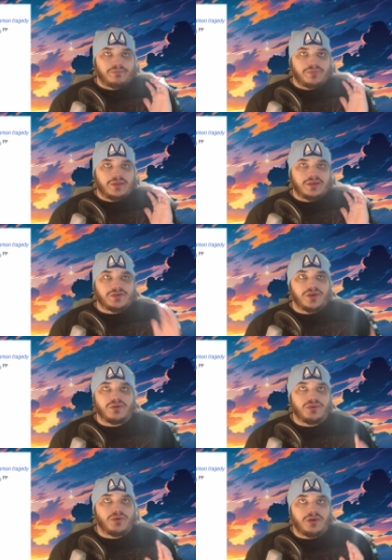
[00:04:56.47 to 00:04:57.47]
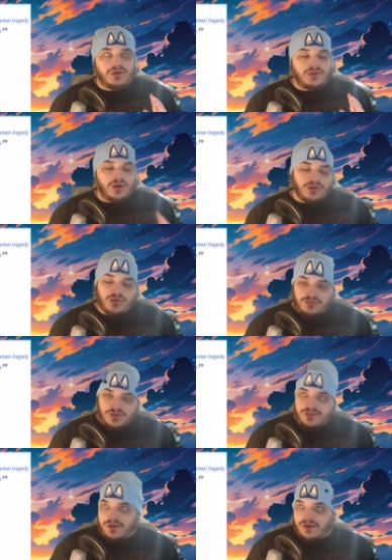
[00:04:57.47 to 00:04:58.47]
So not knowing
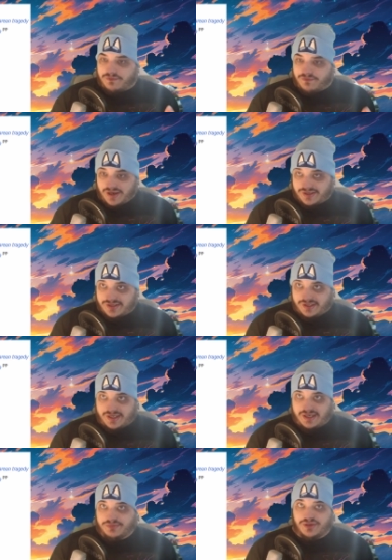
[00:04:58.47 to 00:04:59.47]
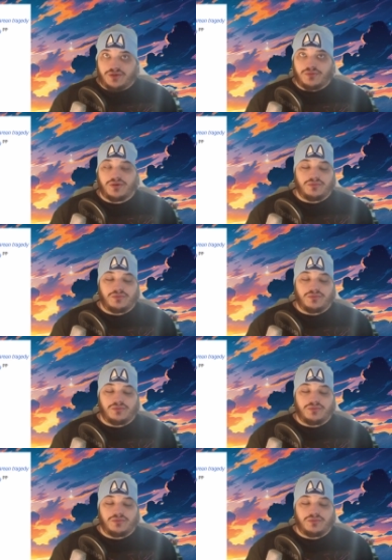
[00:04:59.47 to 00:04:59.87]
much about fighting games and not knowing much